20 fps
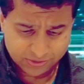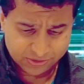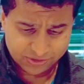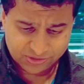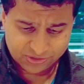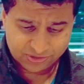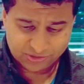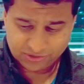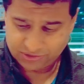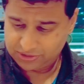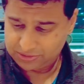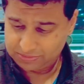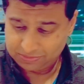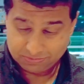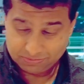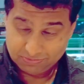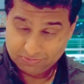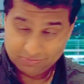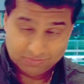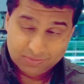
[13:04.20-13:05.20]
this
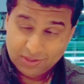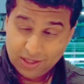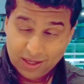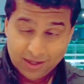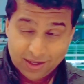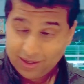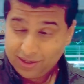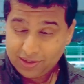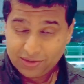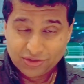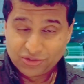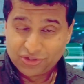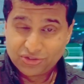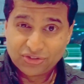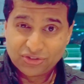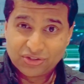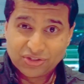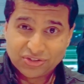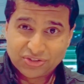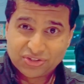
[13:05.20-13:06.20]

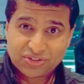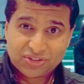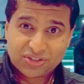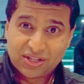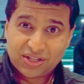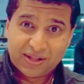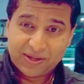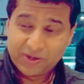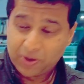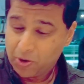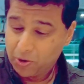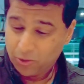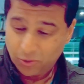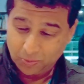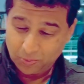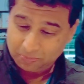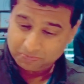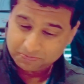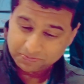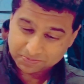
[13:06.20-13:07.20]
is like
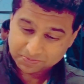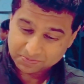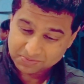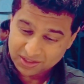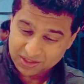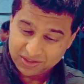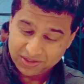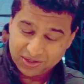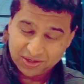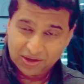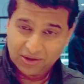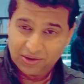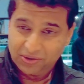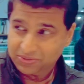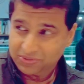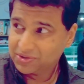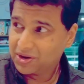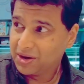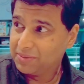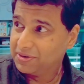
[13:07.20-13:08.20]
home. You
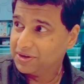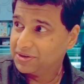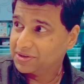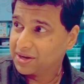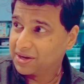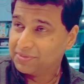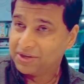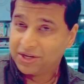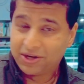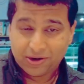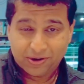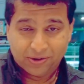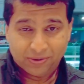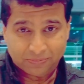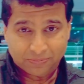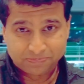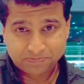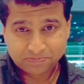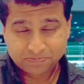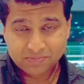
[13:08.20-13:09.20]
know, coming here
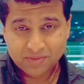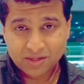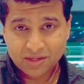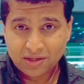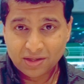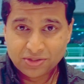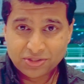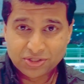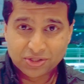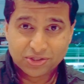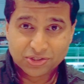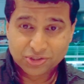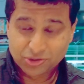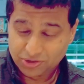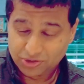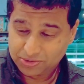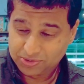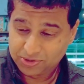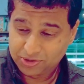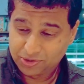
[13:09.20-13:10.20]
to this
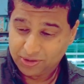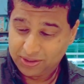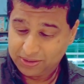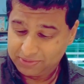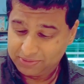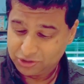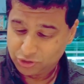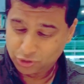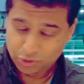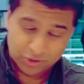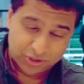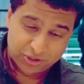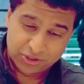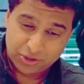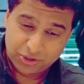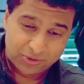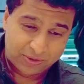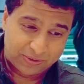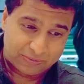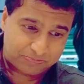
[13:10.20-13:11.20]
Krispy Kreme, enjoying a
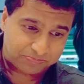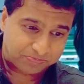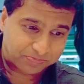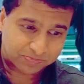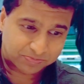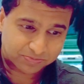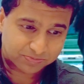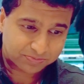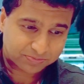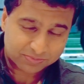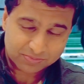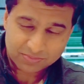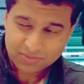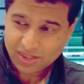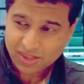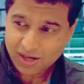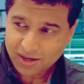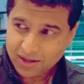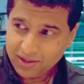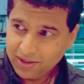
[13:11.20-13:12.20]
donut.
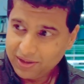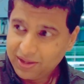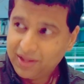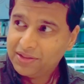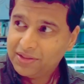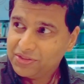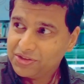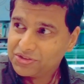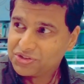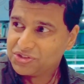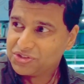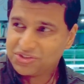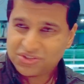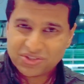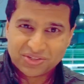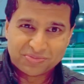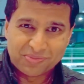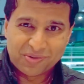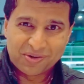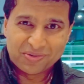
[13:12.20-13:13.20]
This
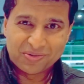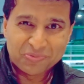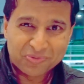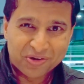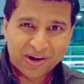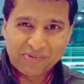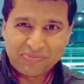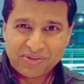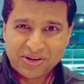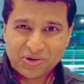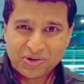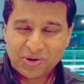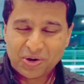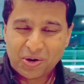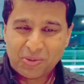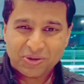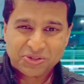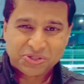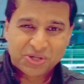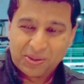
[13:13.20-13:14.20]
is what I've been doing
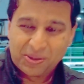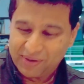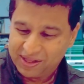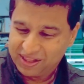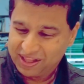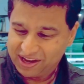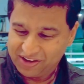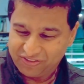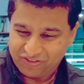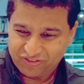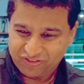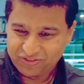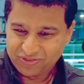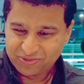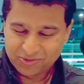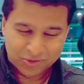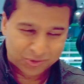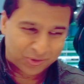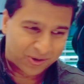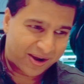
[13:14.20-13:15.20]
almost all my life,
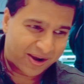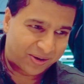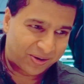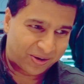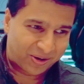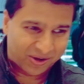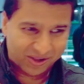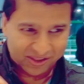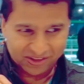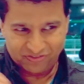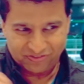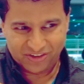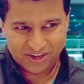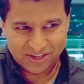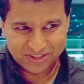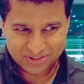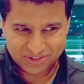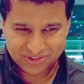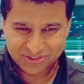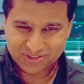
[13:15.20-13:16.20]
throughout all the
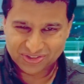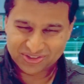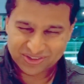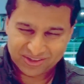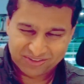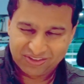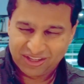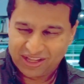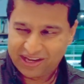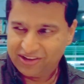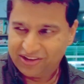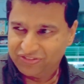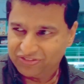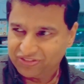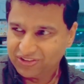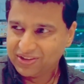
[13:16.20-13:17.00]
phases of life.